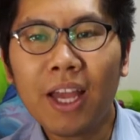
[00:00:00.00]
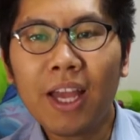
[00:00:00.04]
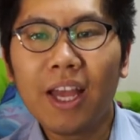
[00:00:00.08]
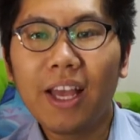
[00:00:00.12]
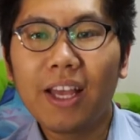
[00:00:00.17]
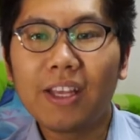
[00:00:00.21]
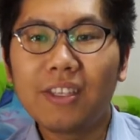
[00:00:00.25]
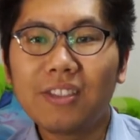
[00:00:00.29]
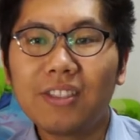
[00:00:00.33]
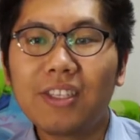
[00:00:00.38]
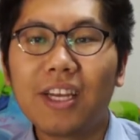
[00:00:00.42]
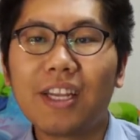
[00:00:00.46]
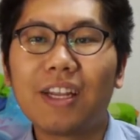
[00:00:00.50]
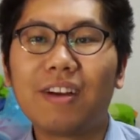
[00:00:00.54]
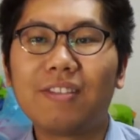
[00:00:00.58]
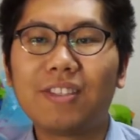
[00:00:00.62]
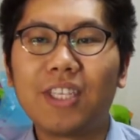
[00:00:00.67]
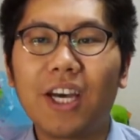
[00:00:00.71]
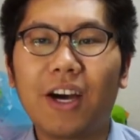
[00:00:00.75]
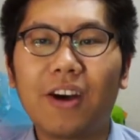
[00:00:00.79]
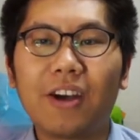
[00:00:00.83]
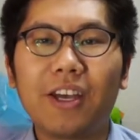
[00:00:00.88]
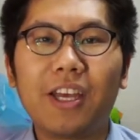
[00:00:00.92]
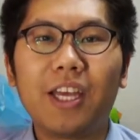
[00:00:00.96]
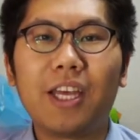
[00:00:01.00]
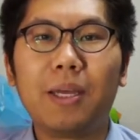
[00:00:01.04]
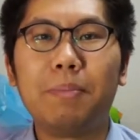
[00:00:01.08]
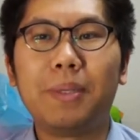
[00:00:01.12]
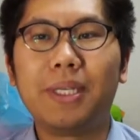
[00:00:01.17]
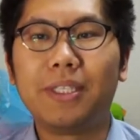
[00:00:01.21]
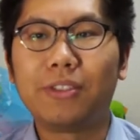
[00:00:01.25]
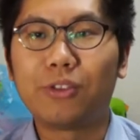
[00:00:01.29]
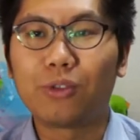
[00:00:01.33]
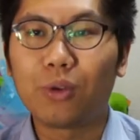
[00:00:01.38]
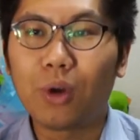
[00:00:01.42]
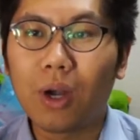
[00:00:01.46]
Instead of telling him
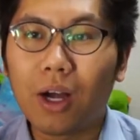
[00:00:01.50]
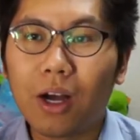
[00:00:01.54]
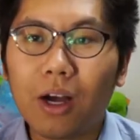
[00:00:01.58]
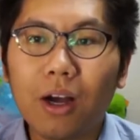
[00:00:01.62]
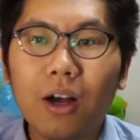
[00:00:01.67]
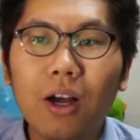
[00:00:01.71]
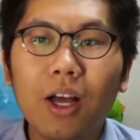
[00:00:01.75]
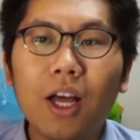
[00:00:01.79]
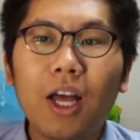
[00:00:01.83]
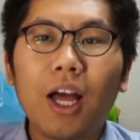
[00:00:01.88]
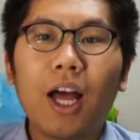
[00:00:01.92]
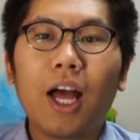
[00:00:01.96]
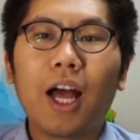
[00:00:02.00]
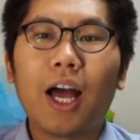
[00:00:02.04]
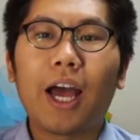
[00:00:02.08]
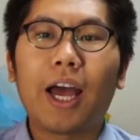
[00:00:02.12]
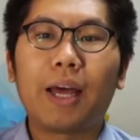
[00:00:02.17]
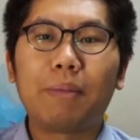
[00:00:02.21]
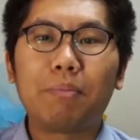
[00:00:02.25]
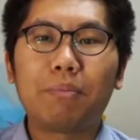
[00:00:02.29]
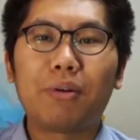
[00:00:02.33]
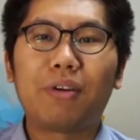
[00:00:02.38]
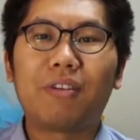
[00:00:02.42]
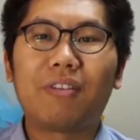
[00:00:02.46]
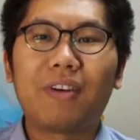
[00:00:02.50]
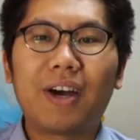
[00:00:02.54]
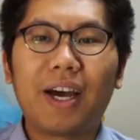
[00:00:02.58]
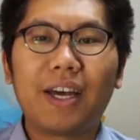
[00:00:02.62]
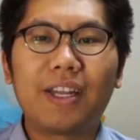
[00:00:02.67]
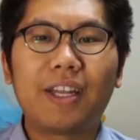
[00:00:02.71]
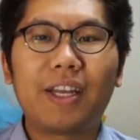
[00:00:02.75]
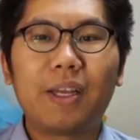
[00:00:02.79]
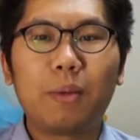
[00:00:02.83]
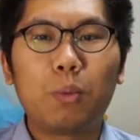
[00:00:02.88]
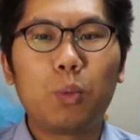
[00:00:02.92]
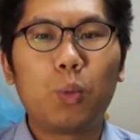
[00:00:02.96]
he's wrong and provide
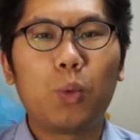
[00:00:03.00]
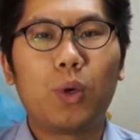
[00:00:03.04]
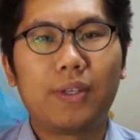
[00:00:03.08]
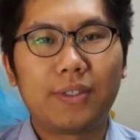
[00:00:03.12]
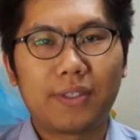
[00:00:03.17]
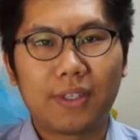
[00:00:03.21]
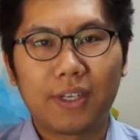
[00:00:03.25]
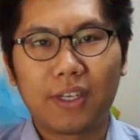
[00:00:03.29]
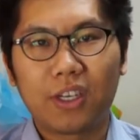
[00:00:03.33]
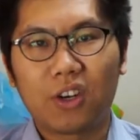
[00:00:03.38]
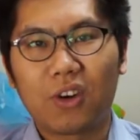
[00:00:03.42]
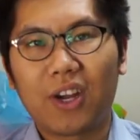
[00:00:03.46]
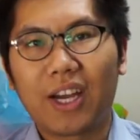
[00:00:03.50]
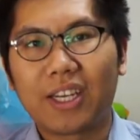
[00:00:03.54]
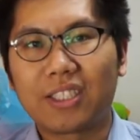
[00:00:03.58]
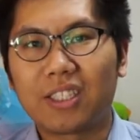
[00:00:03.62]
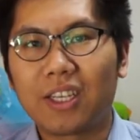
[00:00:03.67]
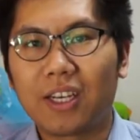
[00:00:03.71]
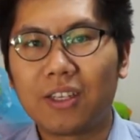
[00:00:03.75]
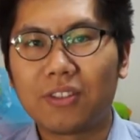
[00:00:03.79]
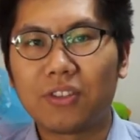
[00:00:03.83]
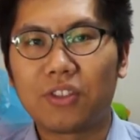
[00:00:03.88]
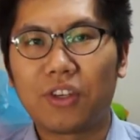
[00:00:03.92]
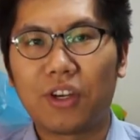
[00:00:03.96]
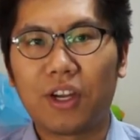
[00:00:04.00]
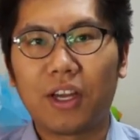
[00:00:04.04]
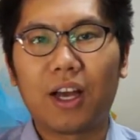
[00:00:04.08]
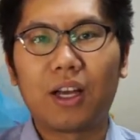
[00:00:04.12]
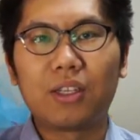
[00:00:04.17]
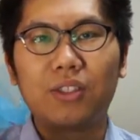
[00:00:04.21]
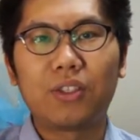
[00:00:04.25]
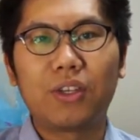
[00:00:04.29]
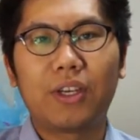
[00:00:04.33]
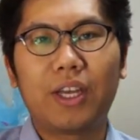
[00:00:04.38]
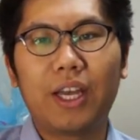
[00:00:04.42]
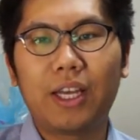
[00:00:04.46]
him with the correct answer and how
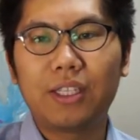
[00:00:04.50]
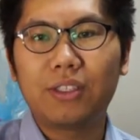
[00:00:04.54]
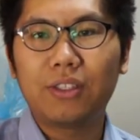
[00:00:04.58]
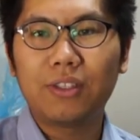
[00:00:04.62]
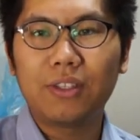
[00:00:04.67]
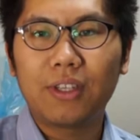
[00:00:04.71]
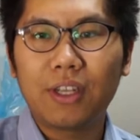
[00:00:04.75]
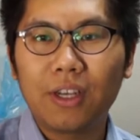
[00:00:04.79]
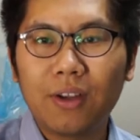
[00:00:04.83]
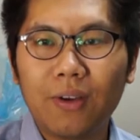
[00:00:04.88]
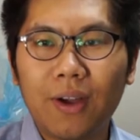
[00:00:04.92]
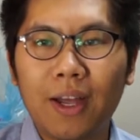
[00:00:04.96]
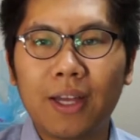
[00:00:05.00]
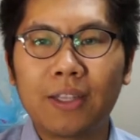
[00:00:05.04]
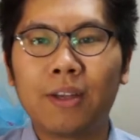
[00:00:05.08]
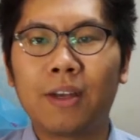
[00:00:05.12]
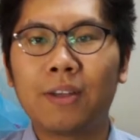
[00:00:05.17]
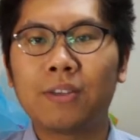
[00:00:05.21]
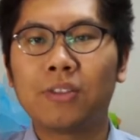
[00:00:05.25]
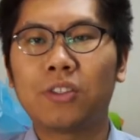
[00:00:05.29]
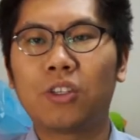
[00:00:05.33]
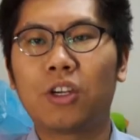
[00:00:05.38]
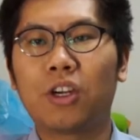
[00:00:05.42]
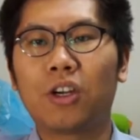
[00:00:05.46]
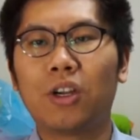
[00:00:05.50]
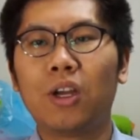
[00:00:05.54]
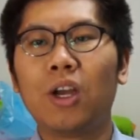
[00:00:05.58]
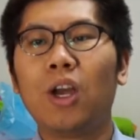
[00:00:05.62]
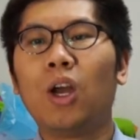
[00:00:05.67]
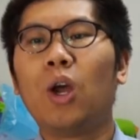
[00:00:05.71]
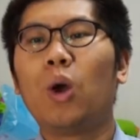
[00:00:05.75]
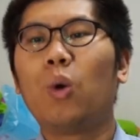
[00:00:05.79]
to get to the correct answer,